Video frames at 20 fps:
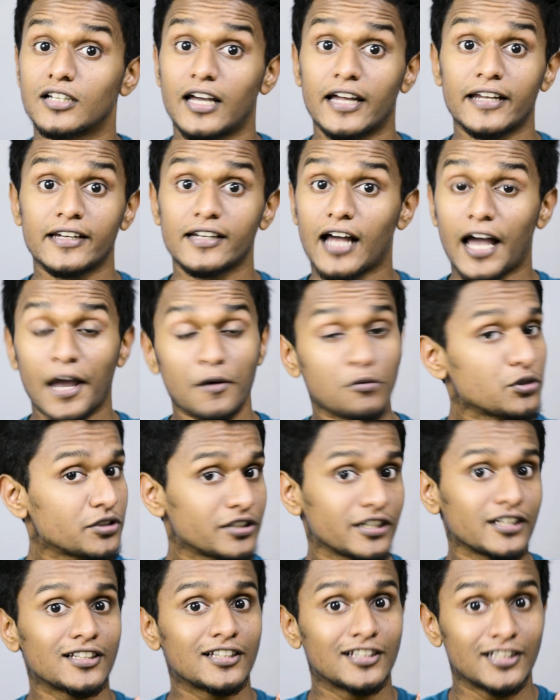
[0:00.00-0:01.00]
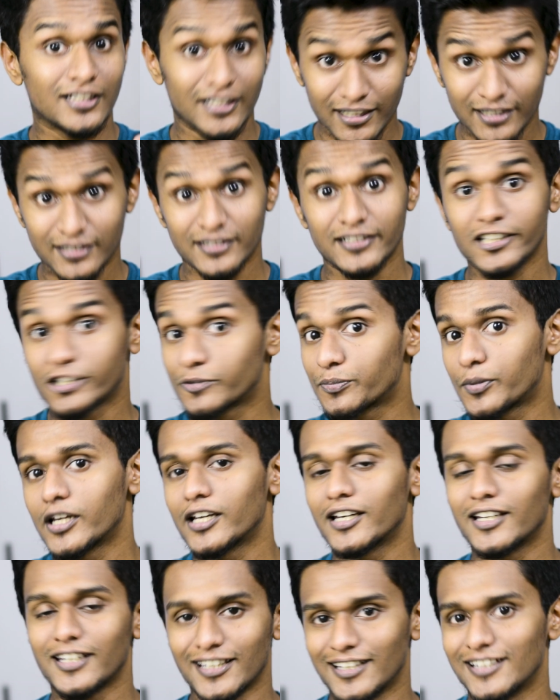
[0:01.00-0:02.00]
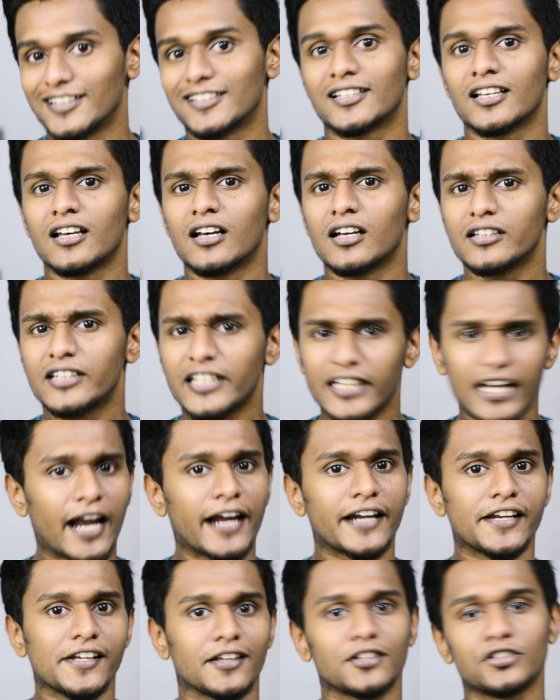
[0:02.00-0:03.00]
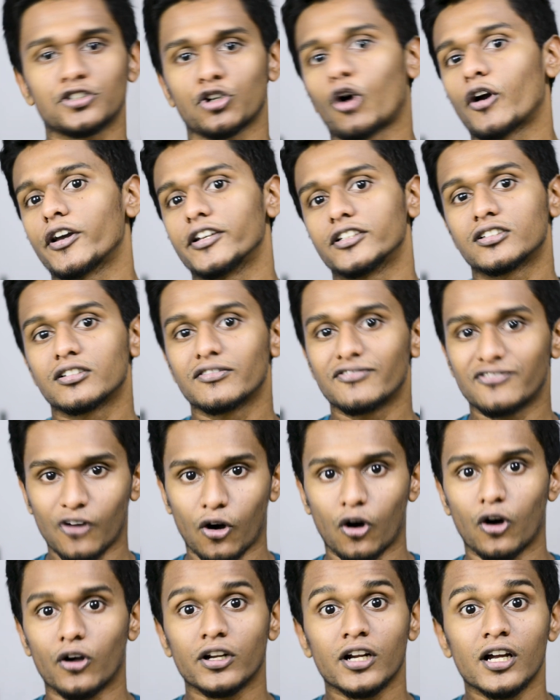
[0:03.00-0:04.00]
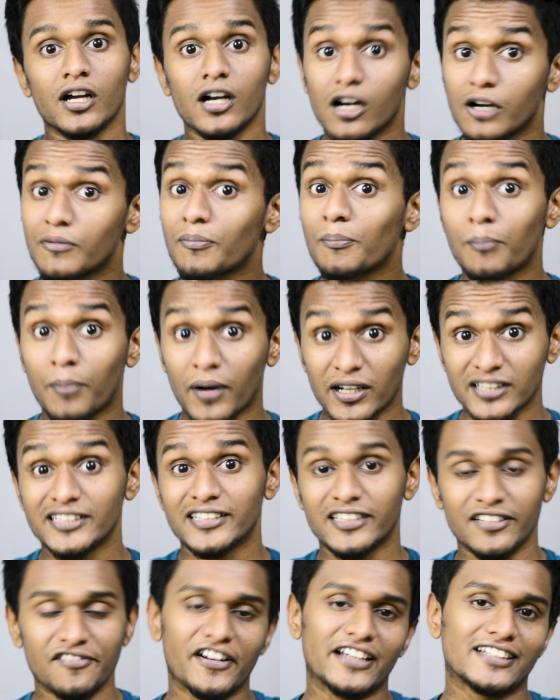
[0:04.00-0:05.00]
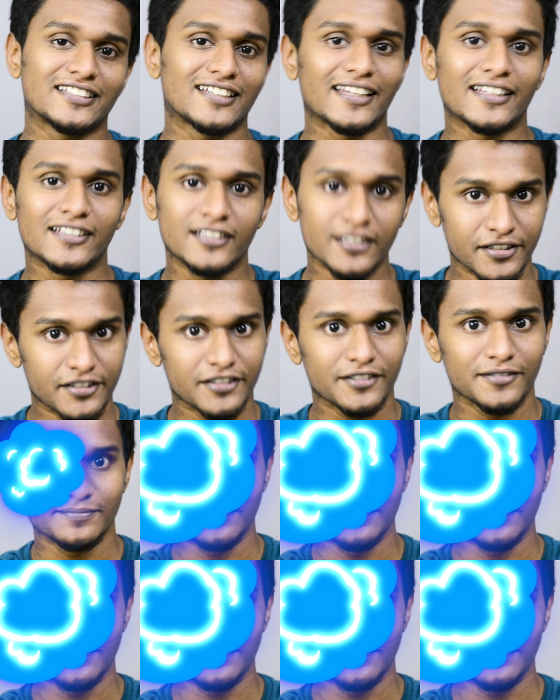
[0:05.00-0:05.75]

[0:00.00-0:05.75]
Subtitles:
And I would say this display is the ideal choice for a budget device like this.